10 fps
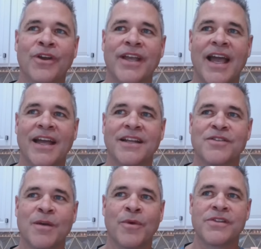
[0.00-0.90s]
will look at
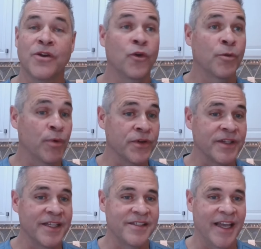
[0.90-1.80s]
if someone's an older
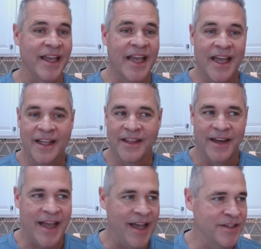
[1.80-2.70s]
person, let's say,
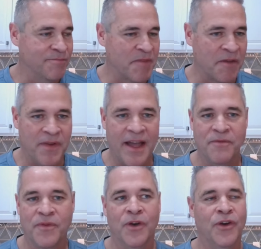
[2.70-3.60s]
that has a
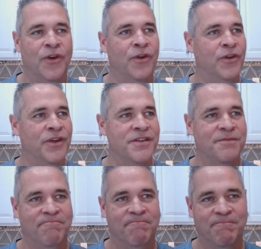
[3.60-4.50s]
flat foot or
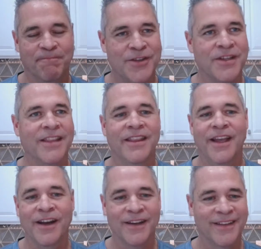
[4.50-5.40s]
just, there's nothing
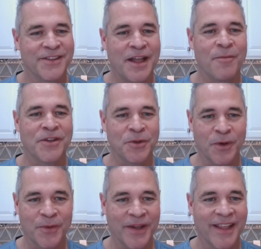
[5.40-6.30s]
there. There's not much
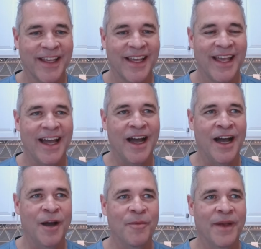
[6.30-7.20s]
to work with.
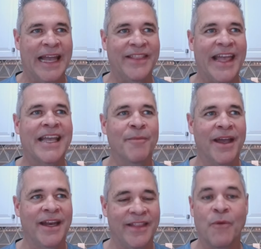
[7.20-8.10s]
And they come
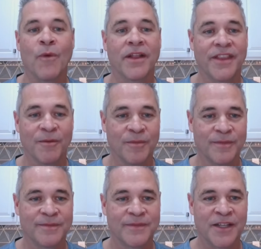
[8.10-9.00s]
in and they want them.
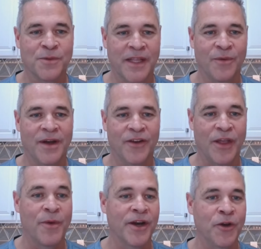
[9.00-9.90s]
That's what they want.
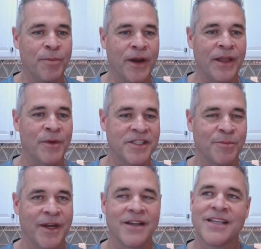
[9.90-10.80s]
Or they want a new pair. They want
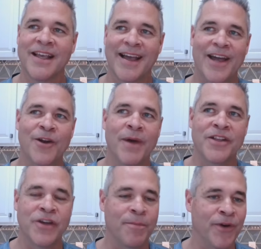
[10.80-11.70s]
something else. I don't
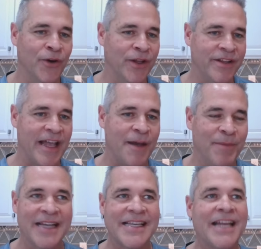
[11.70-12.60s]
mind jumping early to
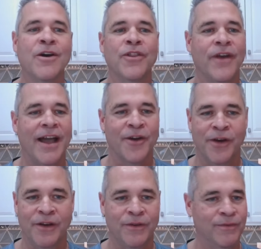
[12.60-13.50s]
that because I know they're not
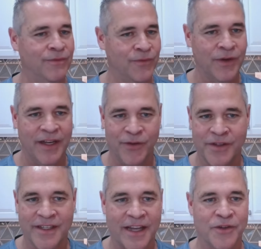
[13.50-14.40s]
going to do foot
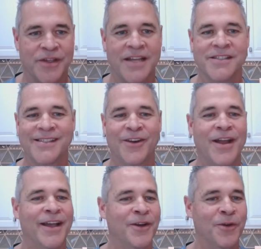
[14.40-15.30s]
intrinsic exercises. They're
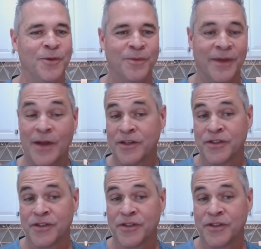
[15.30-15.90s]
not going to do